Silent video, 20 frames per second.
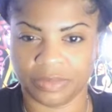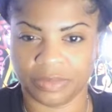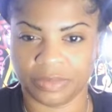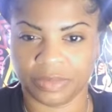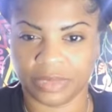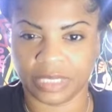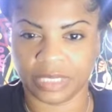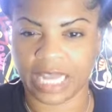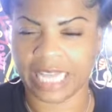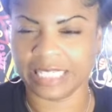
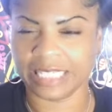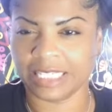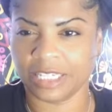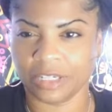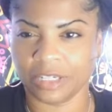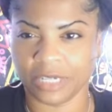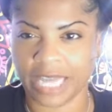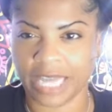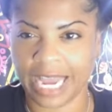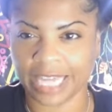I
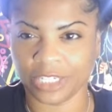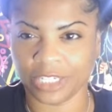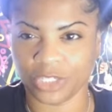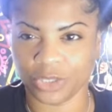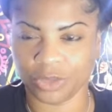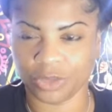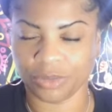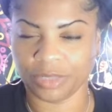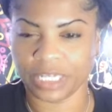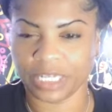still got
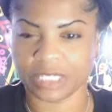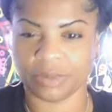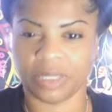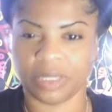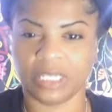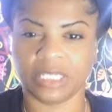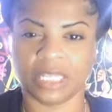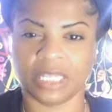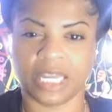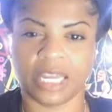you. That's what
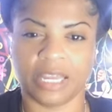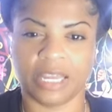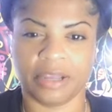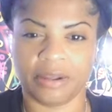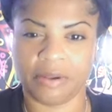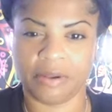he's saying.